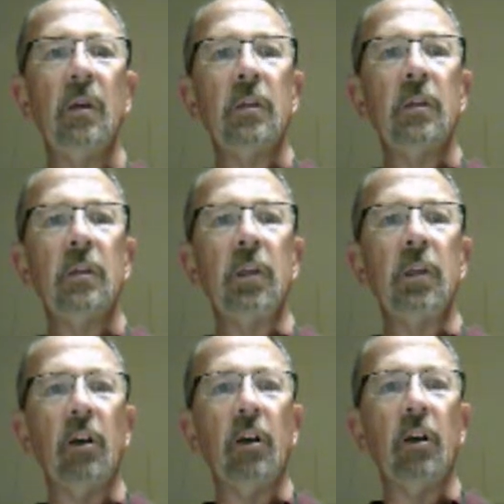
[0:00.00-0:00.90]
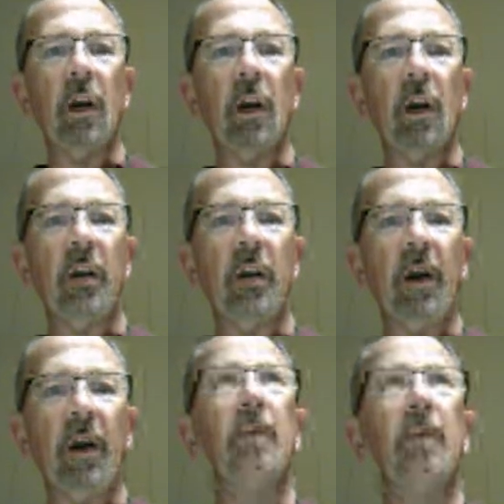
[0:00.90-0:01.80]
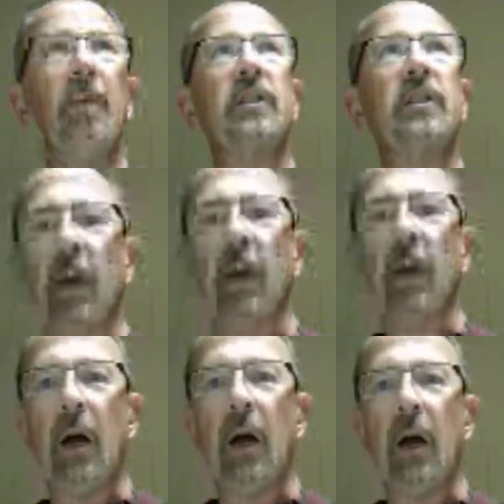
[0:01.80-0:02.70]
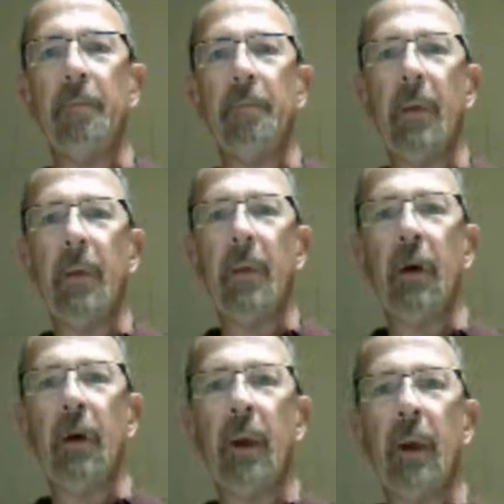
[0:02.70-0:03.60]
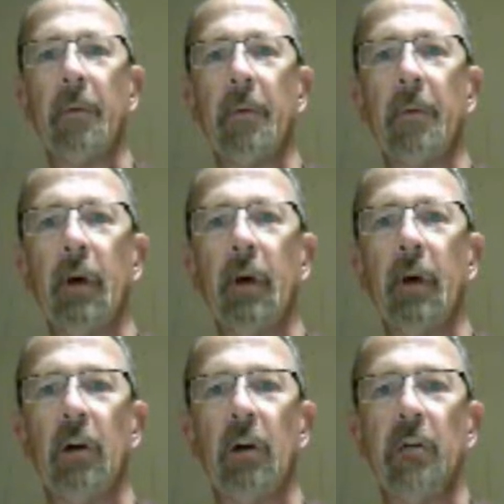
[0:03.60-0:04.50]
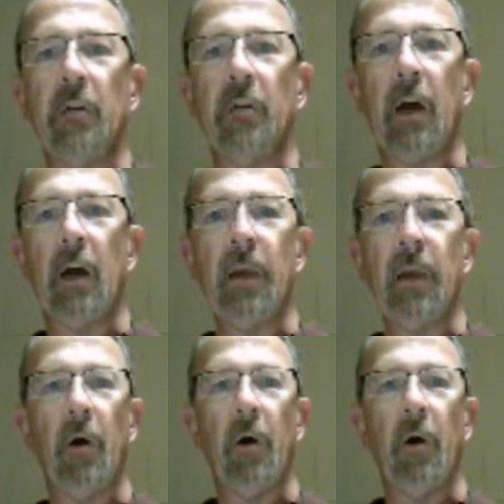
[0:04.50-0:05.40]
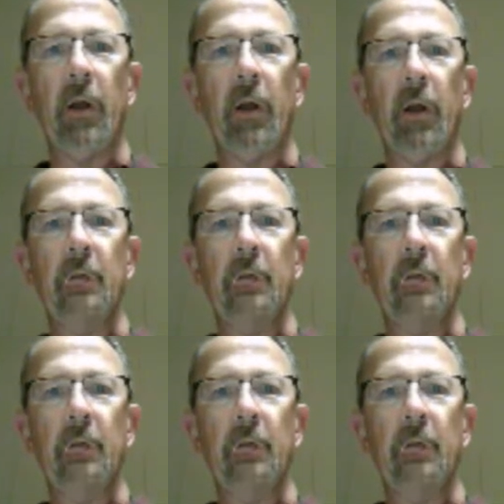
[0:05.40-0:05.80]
So you notice all the departments click up here, and I'm going to also go salary and bonus.